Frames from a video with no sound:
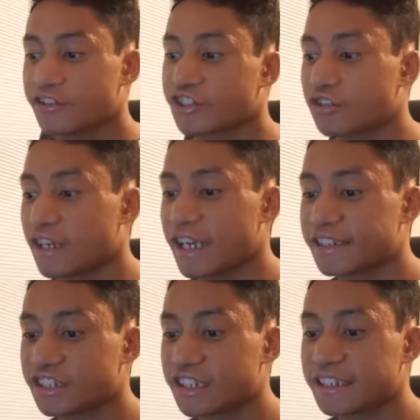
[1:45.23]
So
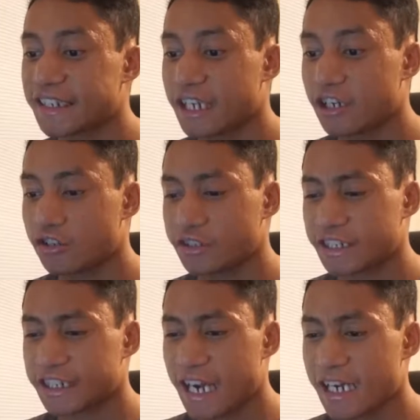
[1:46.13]
as you can tell,
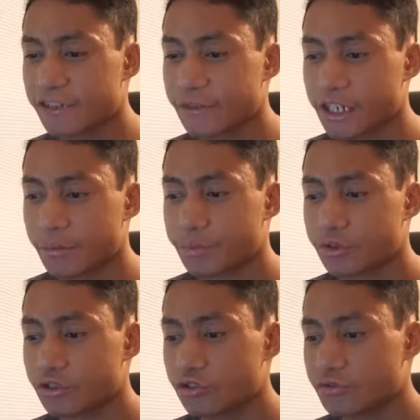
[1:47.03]
it's kind of like a
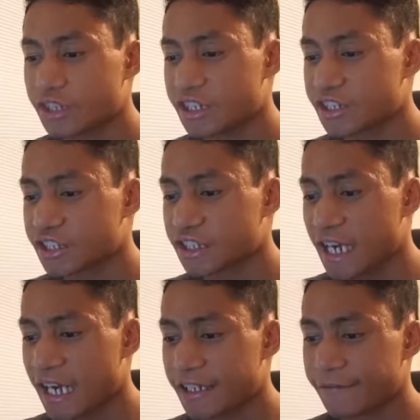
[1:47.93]
bluish
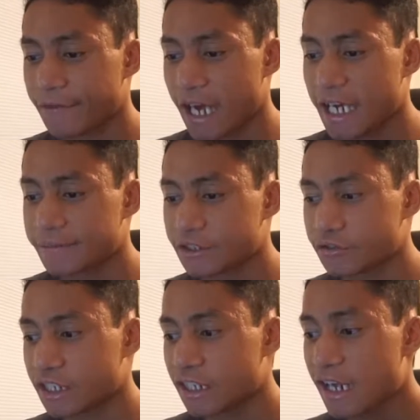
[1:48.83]
kind of vibe
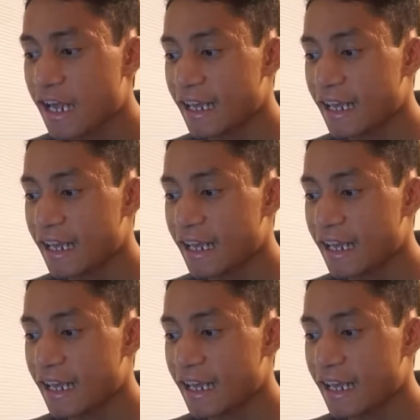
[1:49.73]
to it.